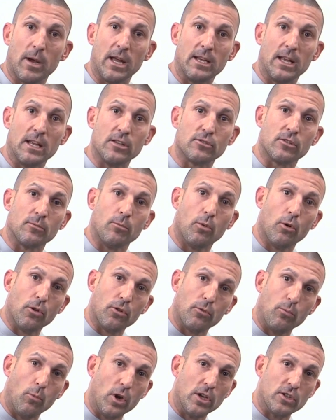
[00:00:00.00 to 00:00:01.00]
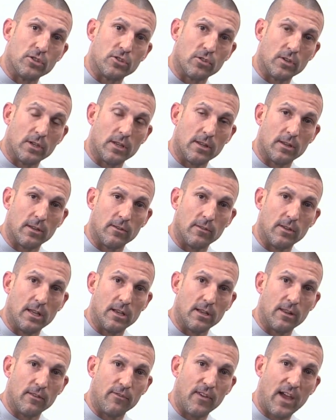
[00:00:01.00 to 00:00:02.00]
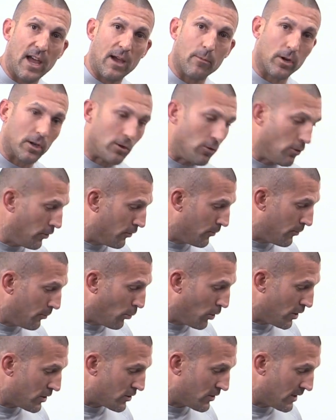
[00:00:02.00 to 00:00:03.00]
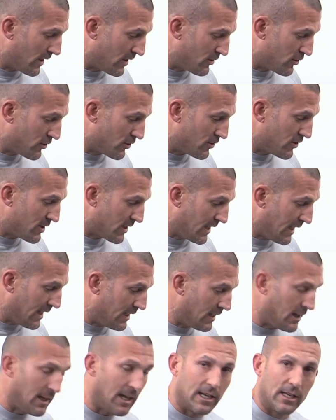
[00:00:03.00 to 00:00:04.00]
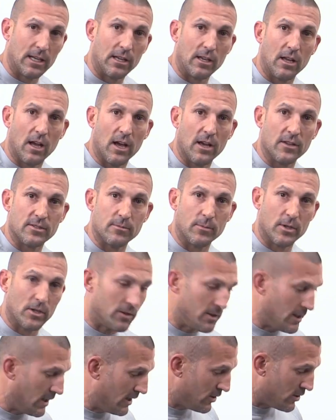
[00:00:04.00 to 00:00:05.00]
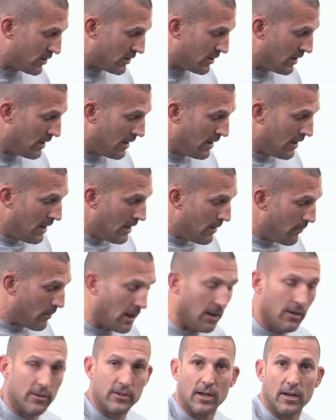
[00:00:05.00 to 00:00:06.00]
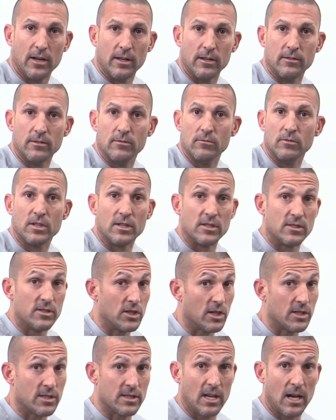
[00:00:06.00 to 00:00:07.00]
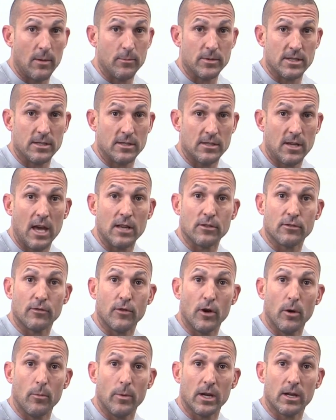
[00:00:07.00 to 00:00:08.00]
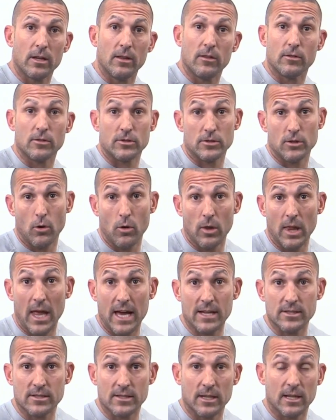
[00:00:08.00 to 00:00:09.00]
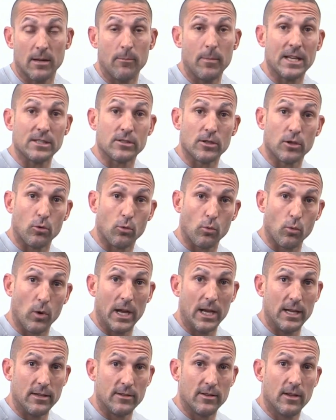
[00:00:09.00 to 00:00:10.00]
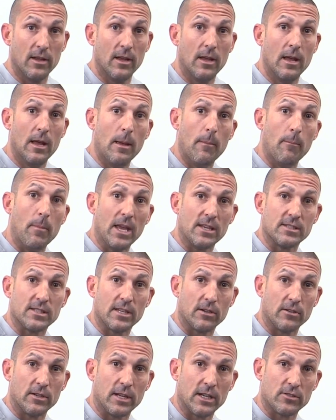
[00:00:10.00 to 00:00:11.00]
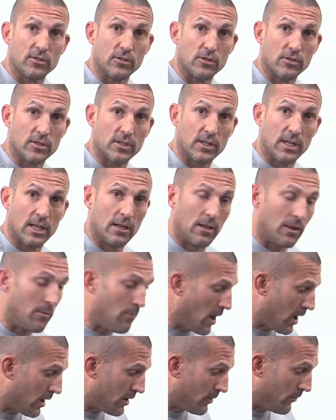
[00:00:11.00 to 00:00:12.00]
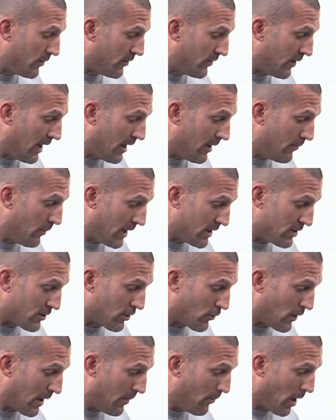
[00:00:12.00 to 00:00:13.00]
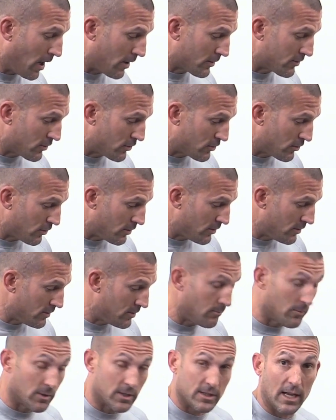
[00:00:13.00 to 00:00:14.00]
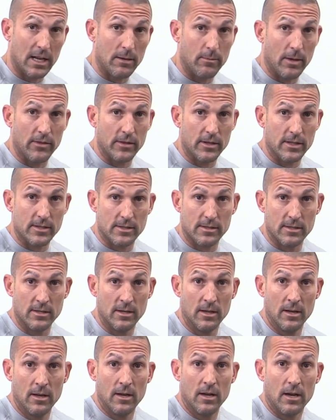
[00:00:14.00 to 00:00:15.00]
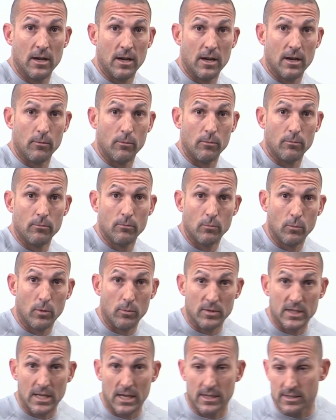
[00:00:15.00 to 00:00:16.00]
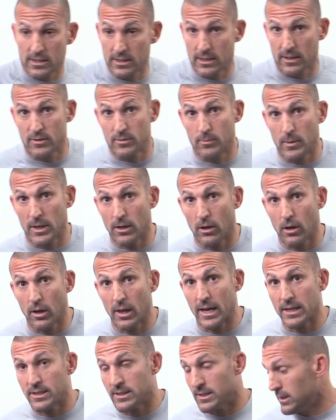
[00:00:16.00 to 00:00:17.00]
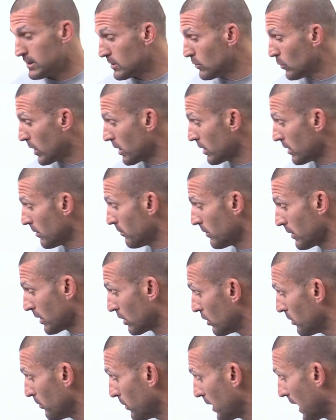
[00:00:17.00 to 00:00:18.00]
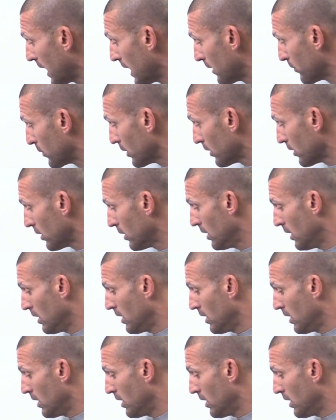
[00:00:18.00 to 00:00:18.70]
by nature. It pulls moisture into the fabric and holds moisture next to your skin, and it can cause some irritation. Peloton does just the opposite. It's hydrophobic, there's no elastic. It makes a great base layer next to your skin on the bottoms and makes a great boxer short. So I'm excited about this. We've been testing. I've spent all last season wearing them. Couldn't be happier.